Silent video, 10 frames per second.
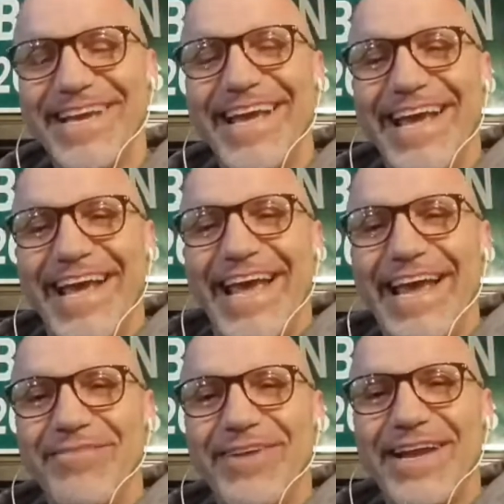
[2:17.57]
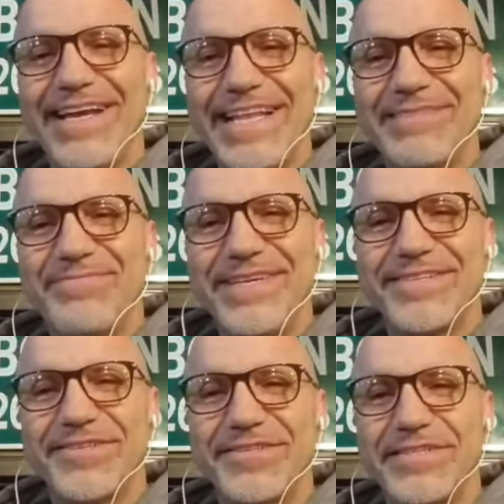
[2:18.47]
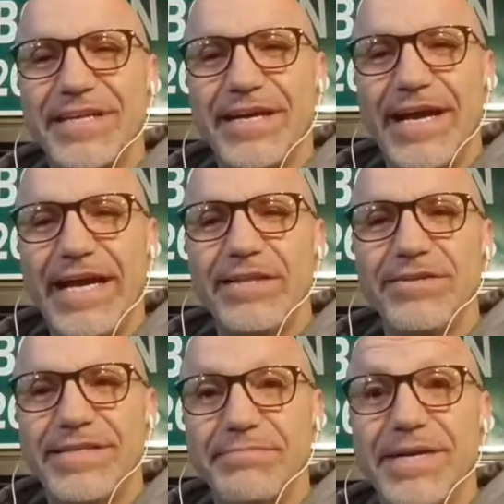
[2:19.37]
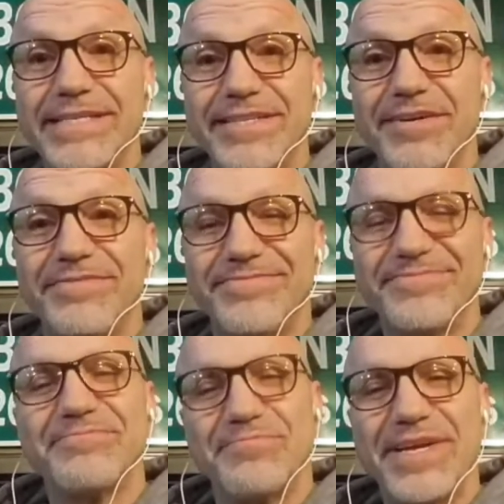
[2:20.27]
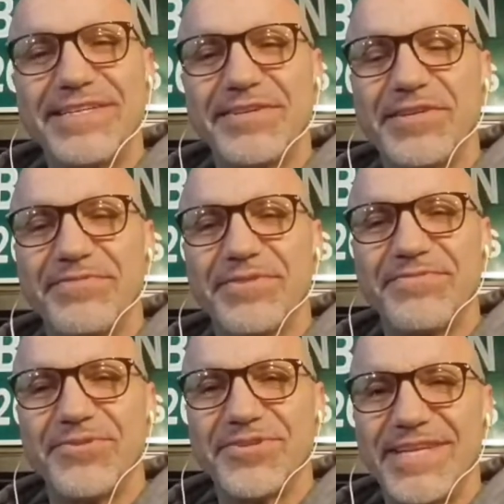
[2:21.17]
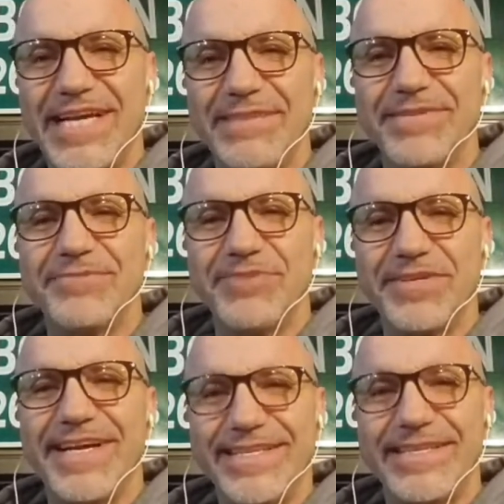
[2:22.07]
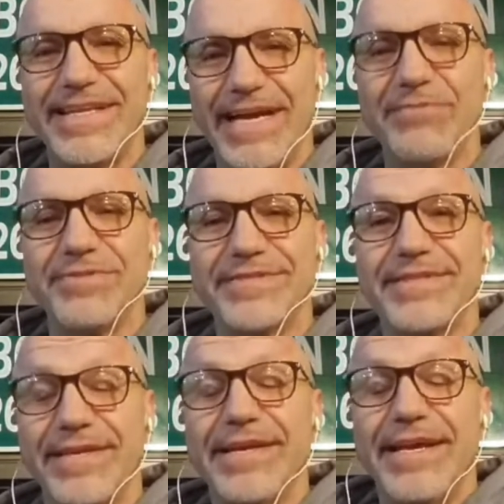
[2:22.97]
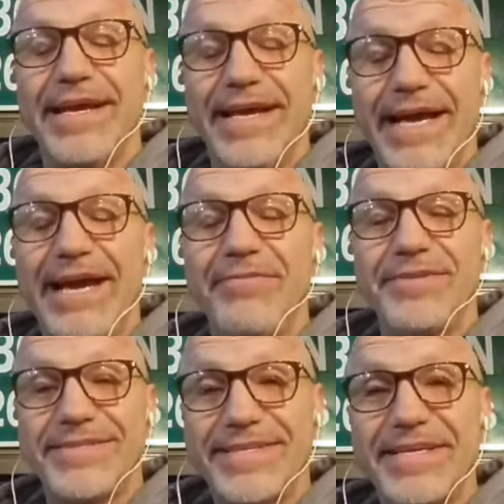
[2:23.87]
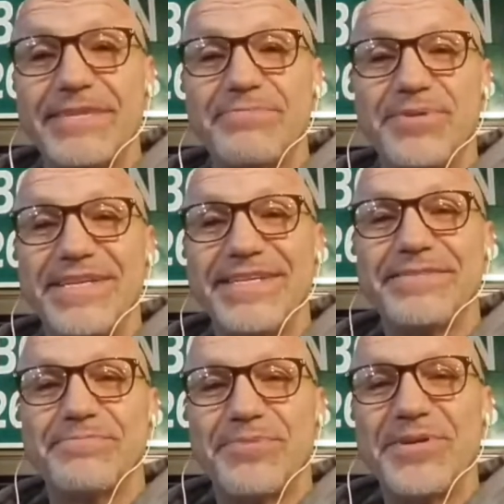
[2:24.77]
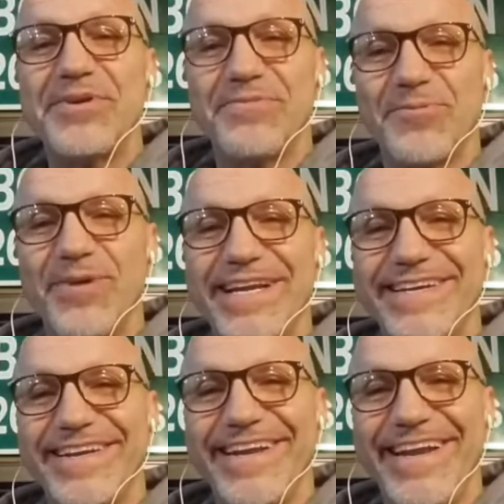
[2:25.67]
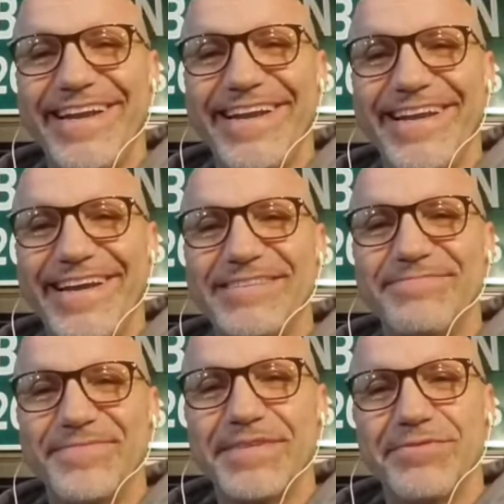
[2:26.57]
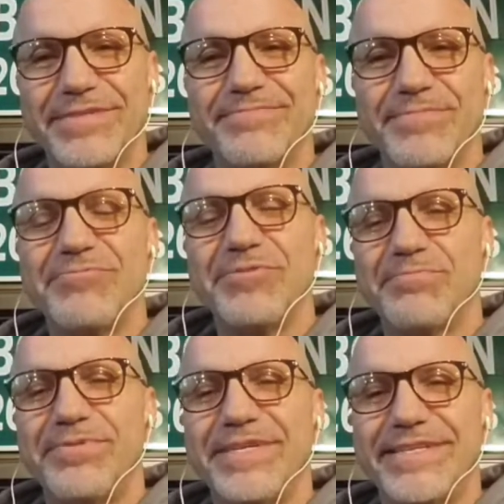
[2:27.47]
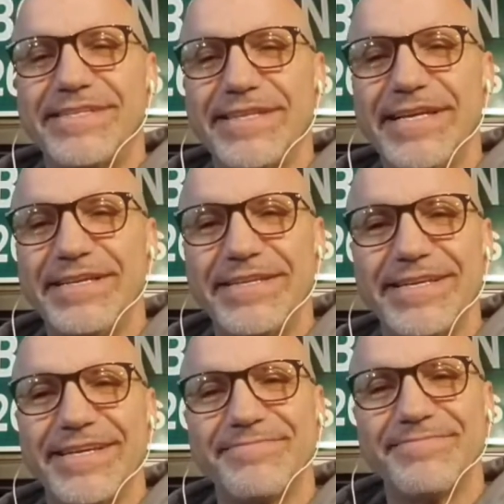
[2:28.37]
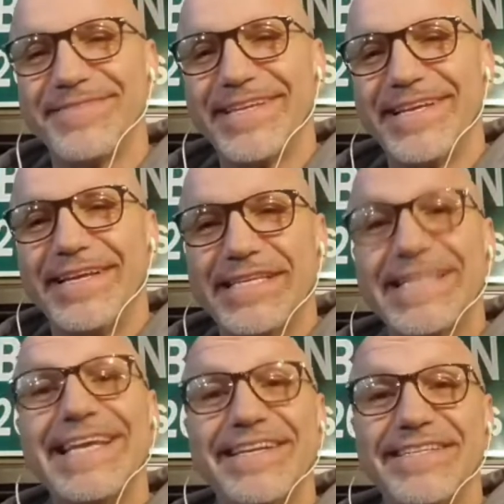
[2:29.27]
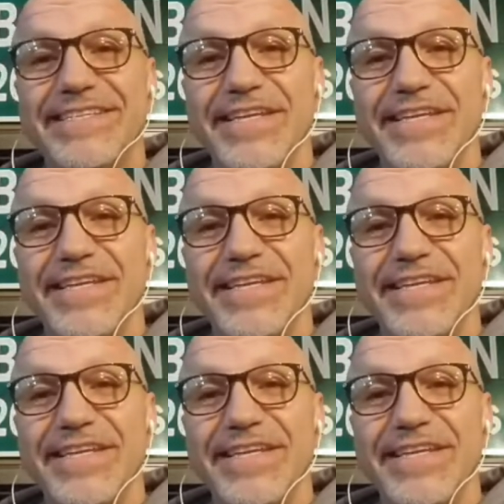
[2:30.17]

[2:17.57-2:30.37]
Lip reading: And when I got the pictures, I looked at myself basically for the first time and realized that I was pretty overweight, and it was a pretty stunning thing to see.